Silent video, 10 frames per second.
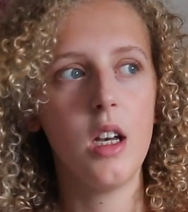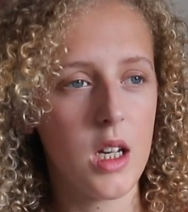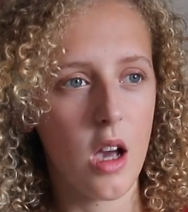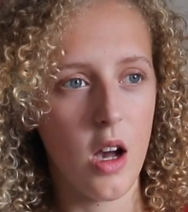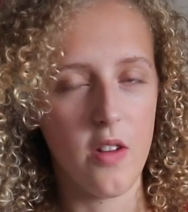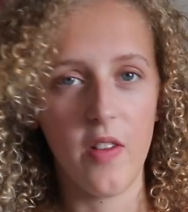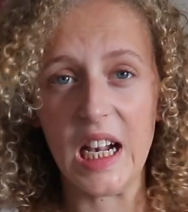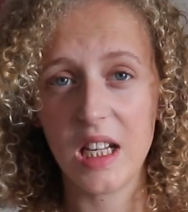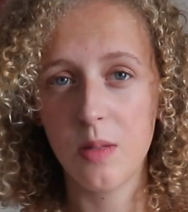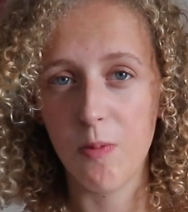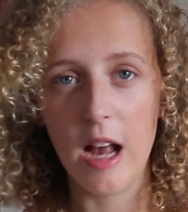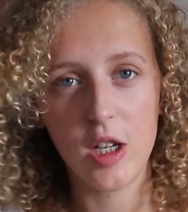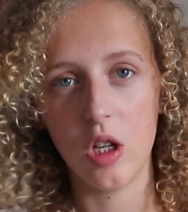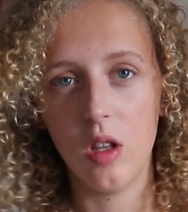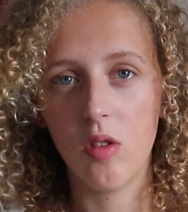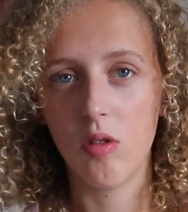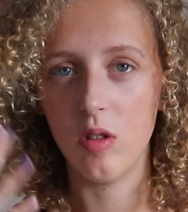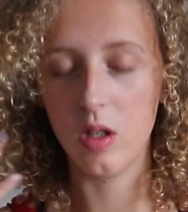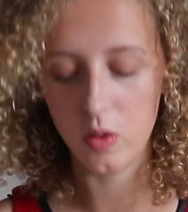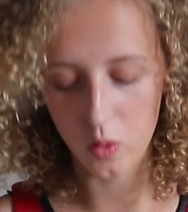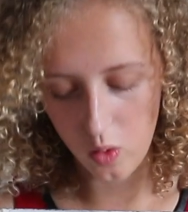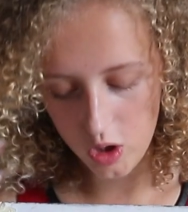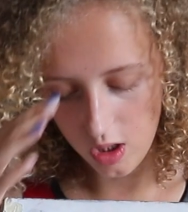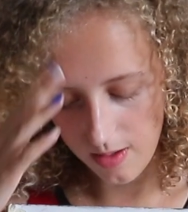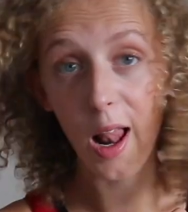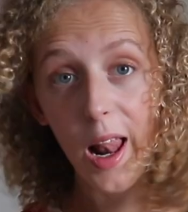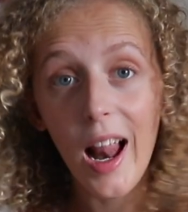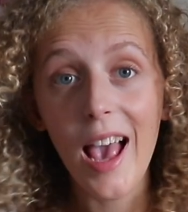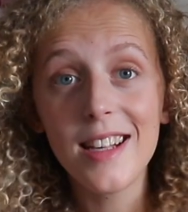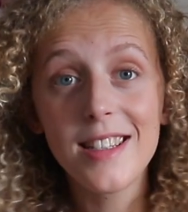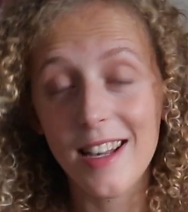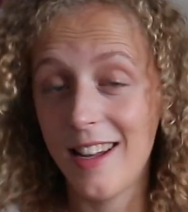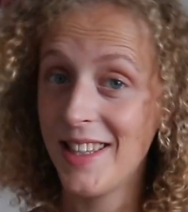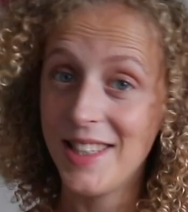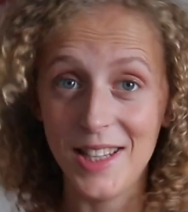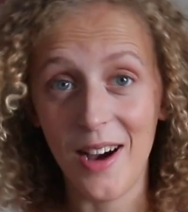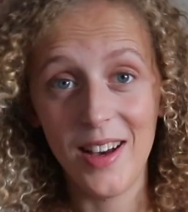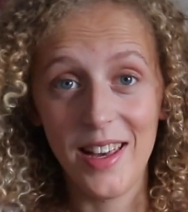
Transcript: kind of expression through distortion. Let's dive